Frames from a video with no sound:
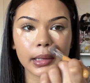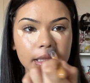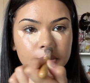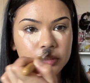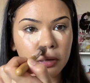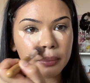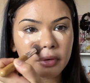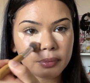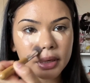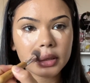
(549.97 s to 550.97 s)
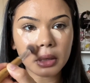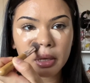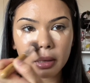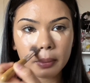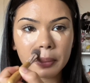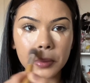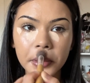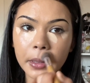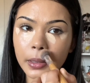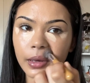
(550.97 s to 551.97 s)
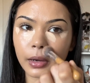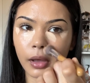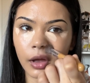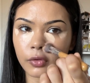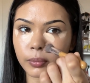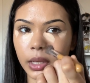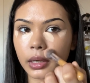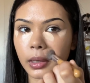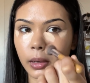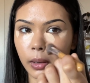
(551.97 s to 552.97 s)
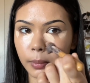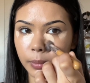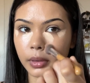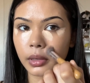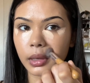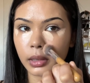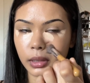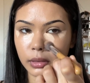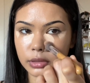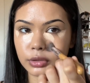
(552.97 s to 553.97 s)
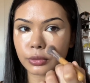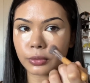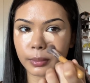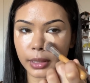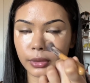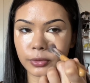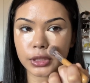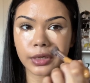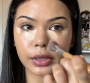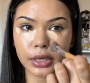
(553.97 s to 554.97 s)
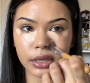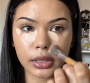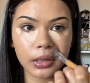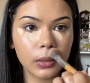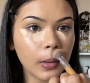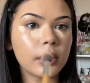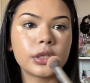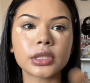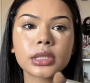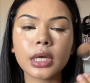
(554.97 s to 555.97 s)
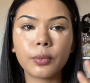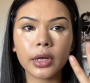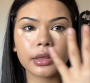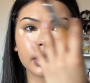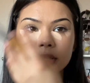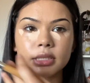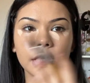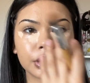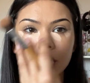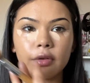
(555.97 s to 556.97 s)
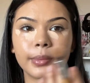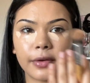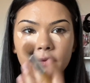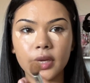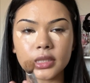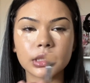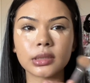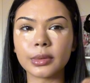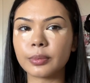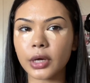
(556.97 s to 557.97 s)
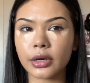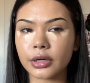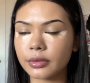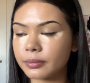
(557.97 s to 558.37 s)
I start above my lip and I kind of blend it up into my nose area just because I want the center of my face to be brighter.